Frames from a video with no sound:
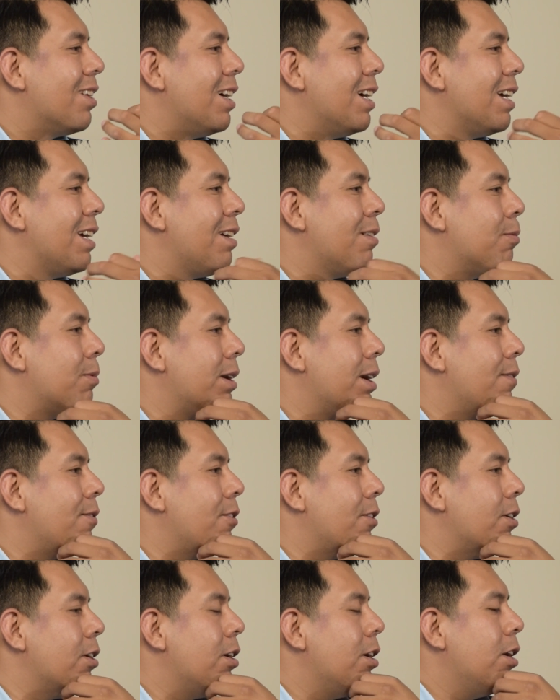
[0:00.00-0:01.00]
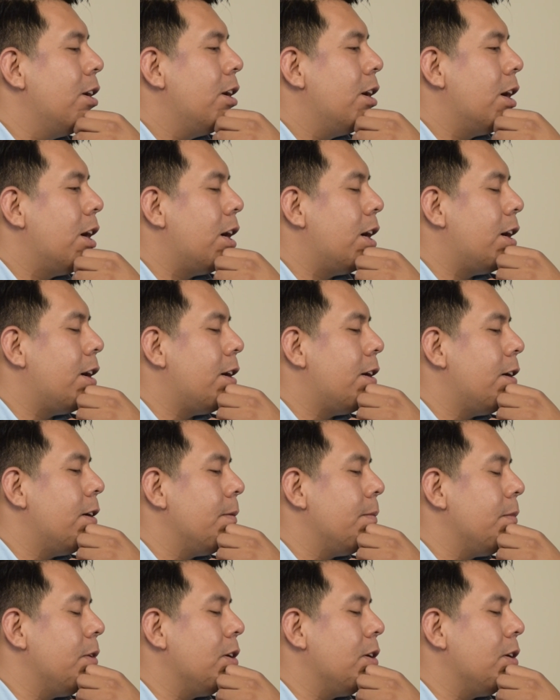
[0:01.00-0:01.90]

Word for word: like whenever uh,